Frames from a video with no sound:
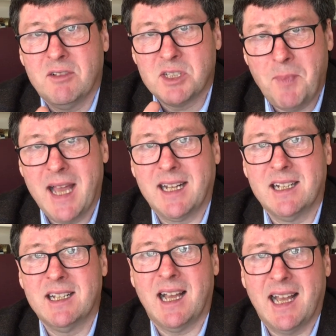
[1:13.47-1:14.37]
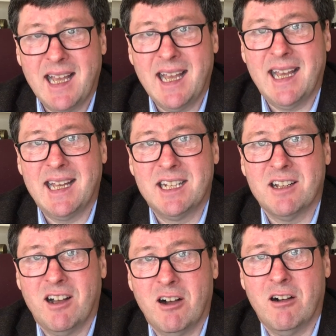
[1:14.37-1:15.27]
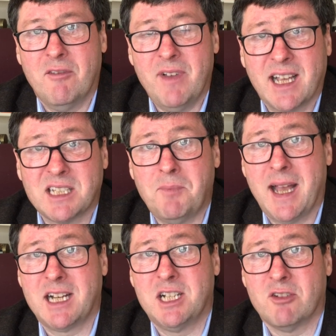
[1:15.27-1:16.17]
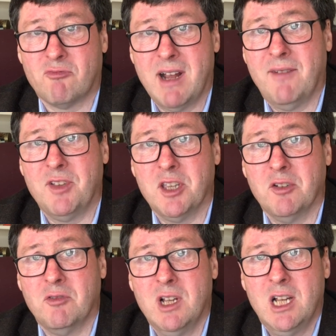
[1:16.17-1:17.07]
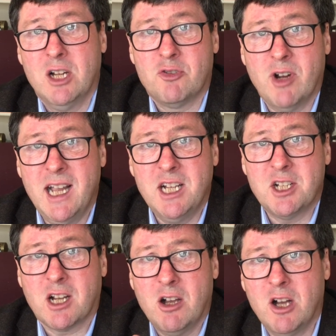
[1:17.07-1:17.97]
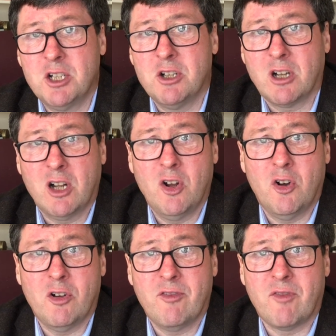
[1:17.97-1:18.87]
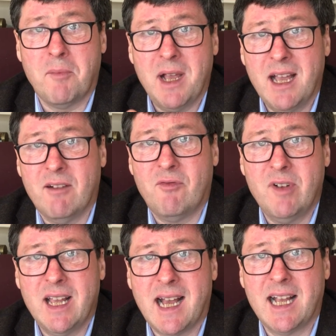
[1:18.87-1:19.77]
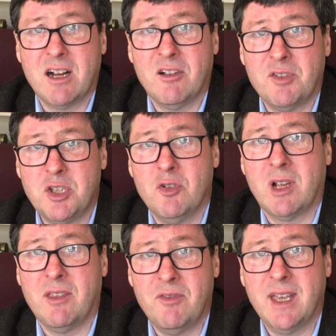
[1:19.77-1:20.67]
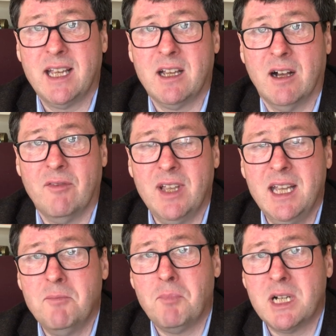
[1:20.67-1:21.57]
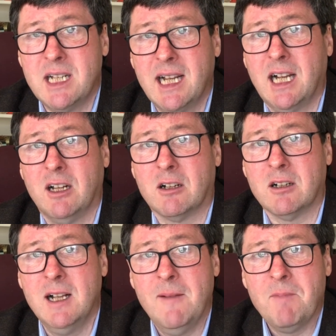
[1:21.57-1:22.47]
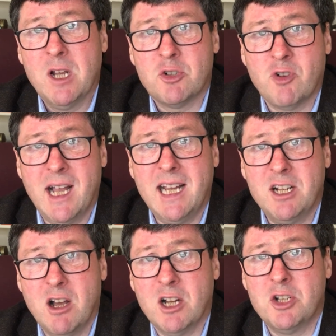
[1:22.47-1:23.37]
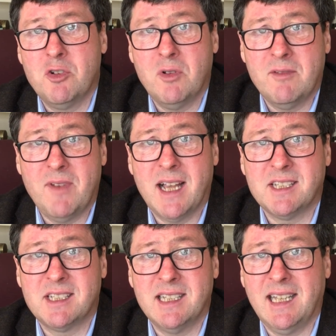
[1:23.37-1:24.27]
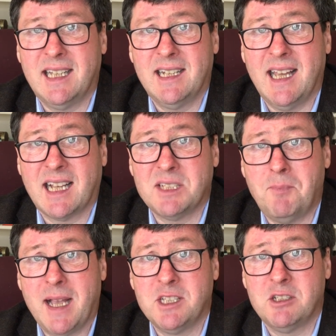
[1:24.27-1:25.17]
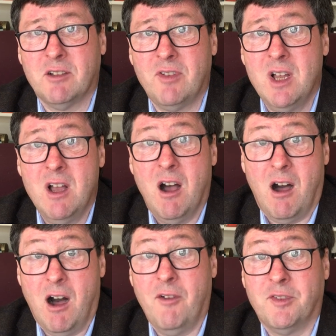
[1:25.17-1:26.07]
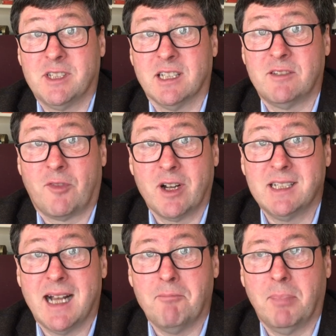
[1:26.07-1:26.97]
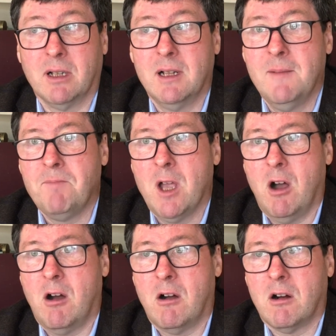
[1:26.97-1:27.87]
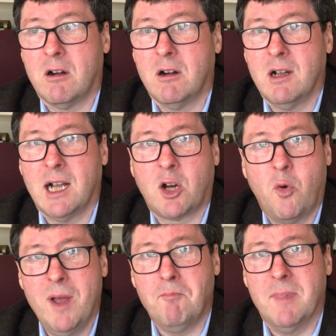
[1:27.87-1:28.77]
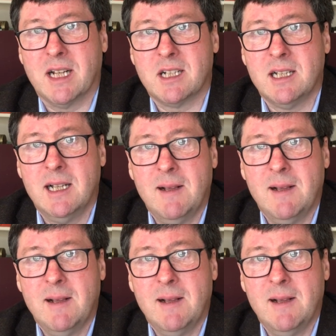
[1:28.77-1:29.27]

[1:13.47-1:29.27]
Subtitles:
spend ahead of expected revenue. Try to cut your cloth from every angle that you can think of. In particular, try not to invest in expensive offices, for example, or equipment.